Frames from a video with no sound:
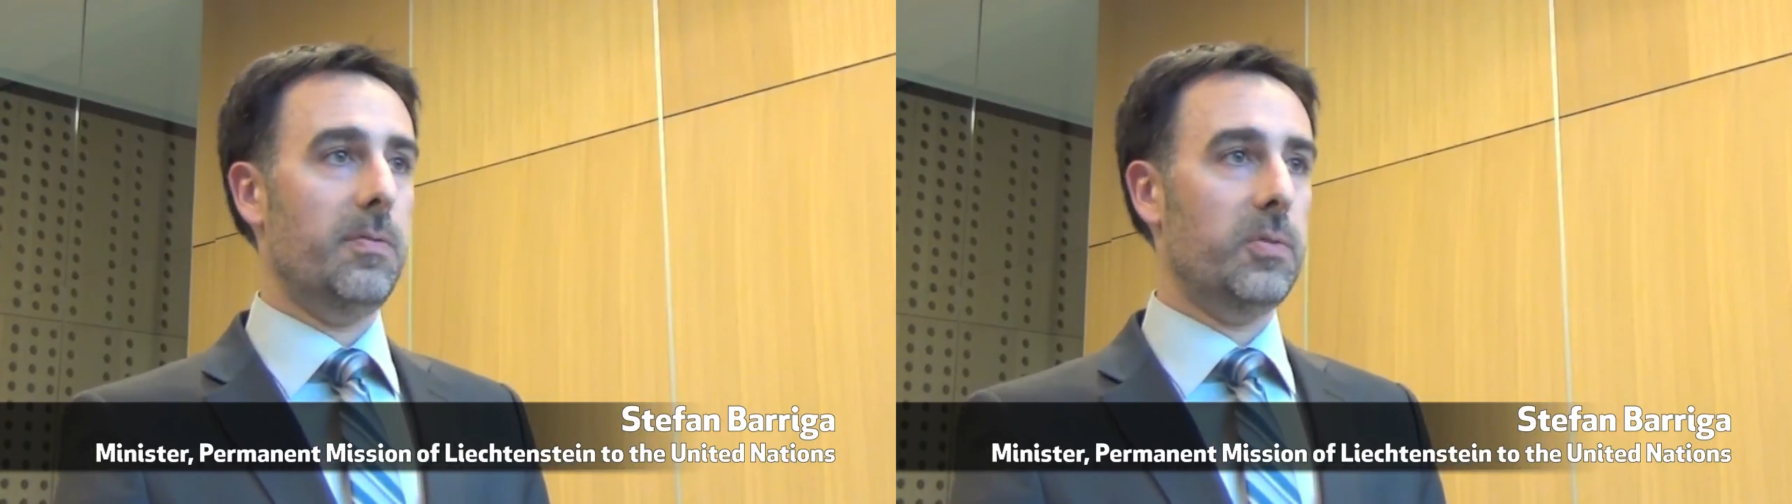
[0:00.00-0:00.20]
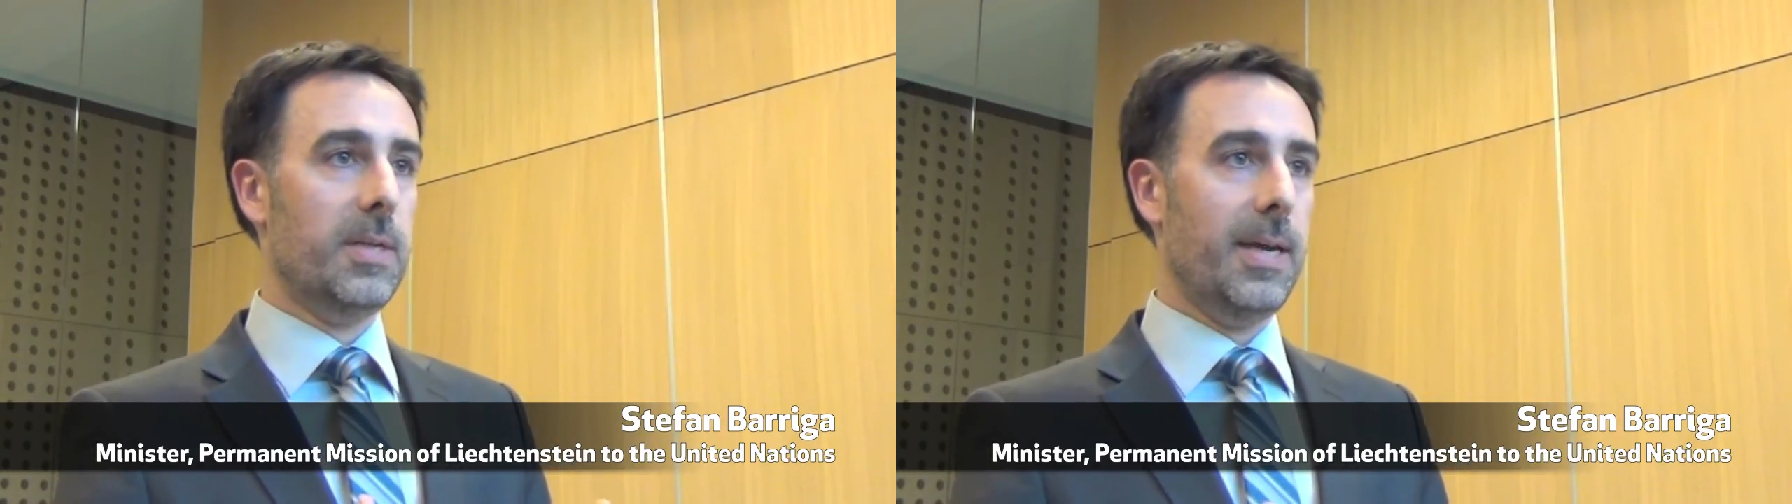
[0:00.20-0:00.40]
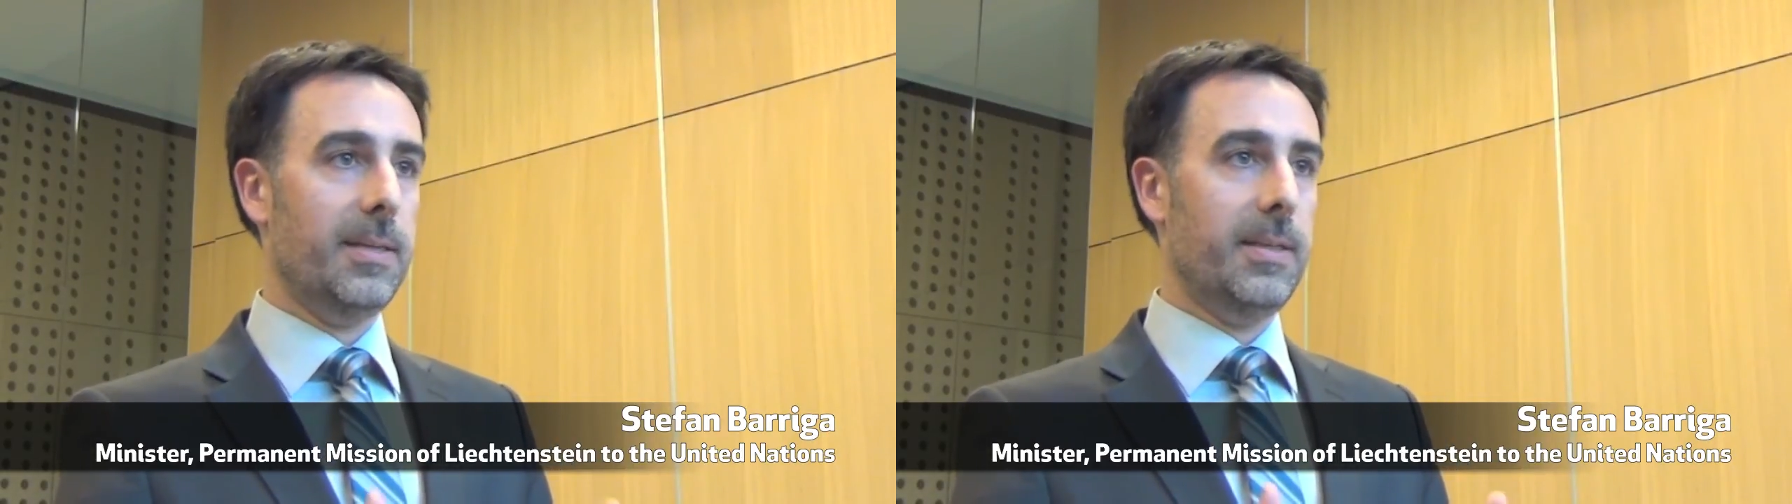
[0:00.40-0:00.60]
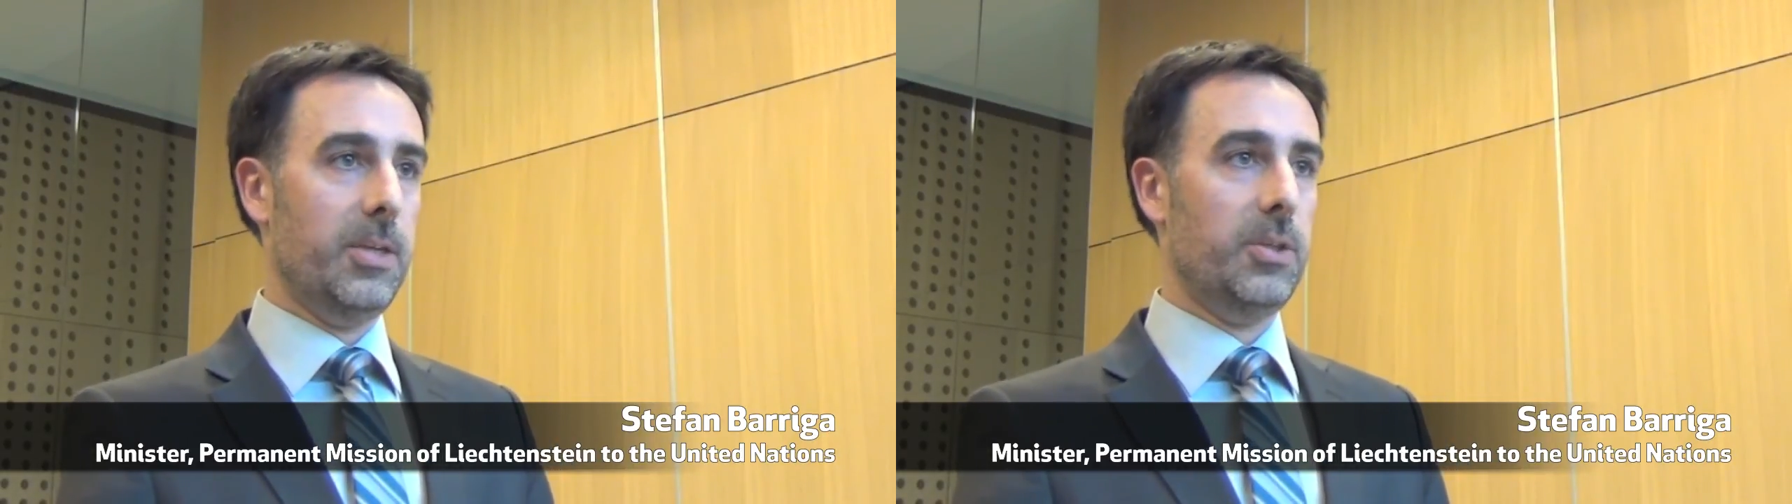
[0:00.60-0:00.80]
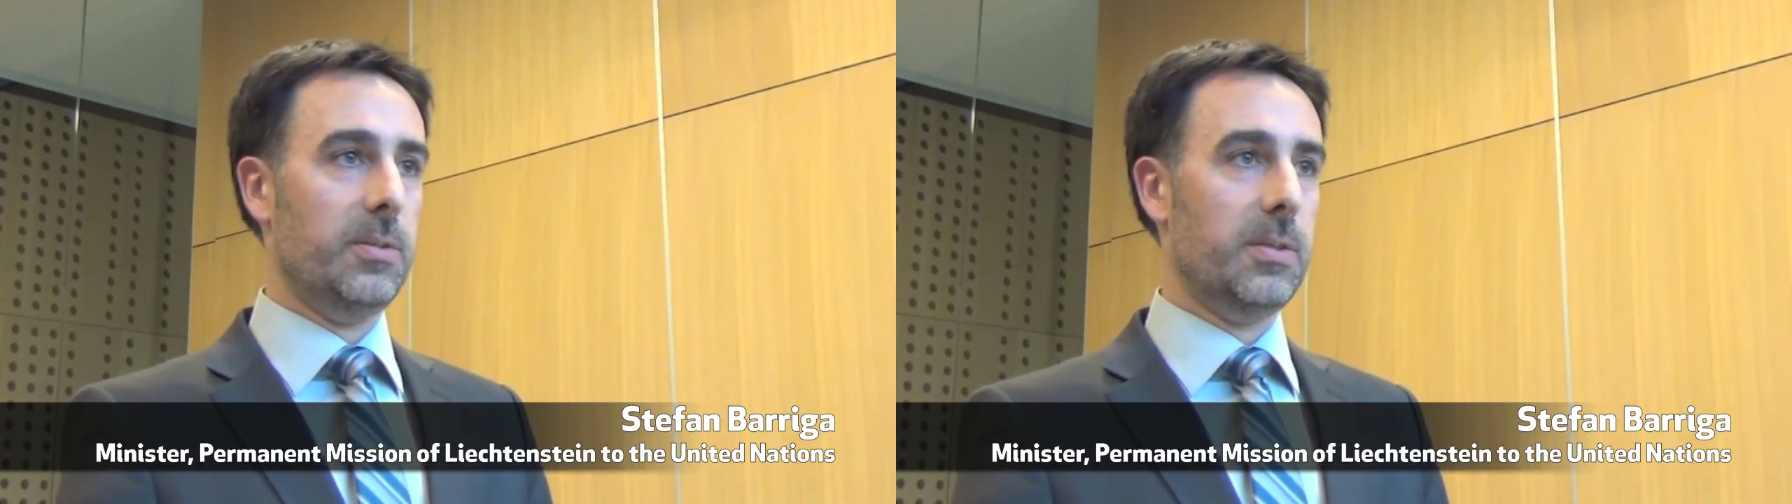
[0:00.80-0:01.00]
of the United
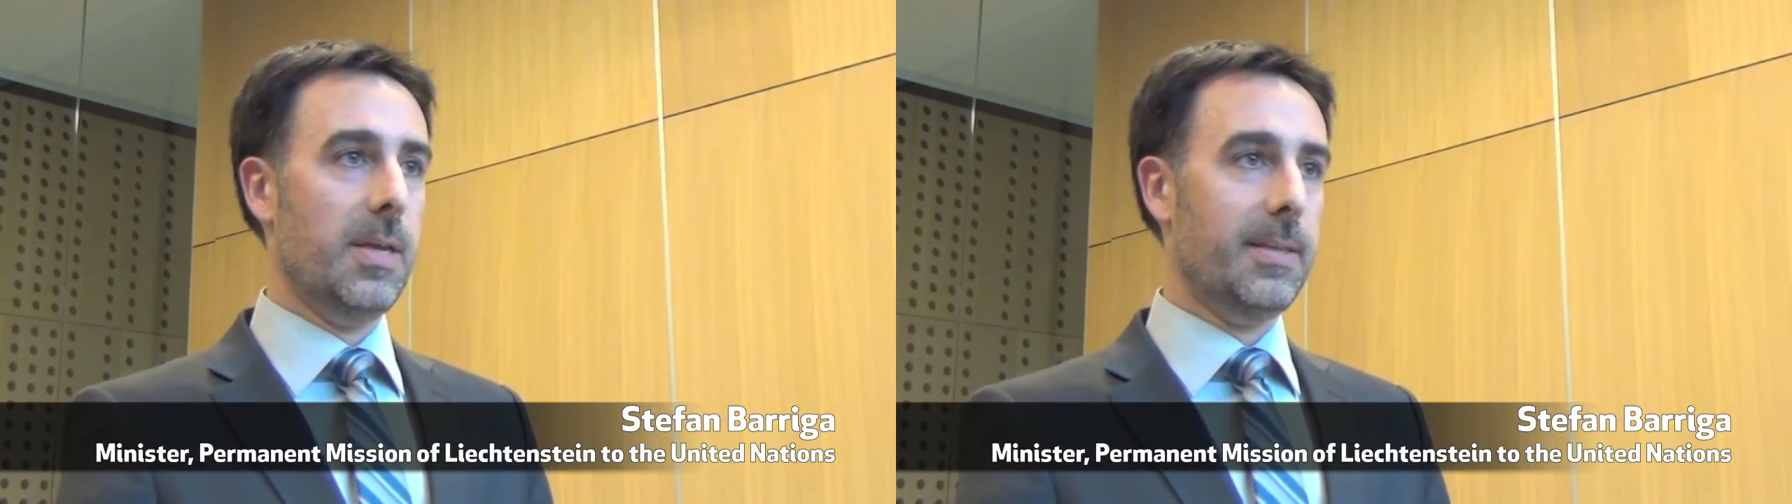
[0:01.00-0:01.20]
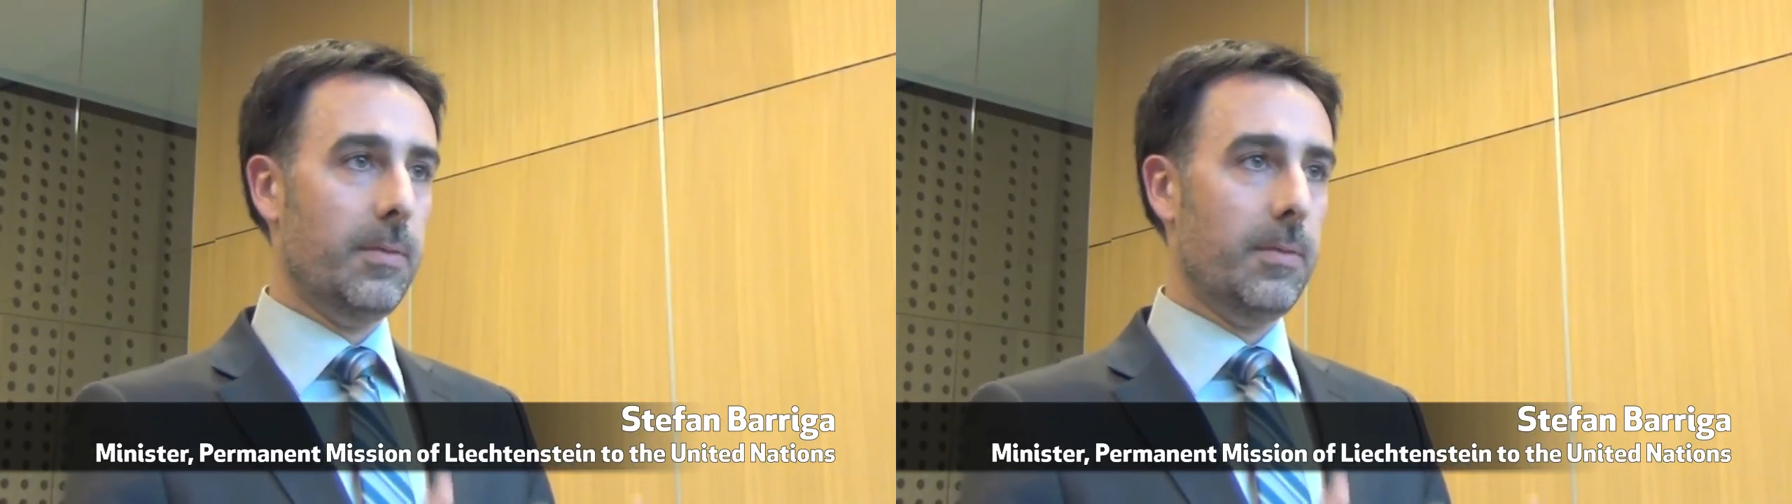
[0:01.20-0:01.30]
Nations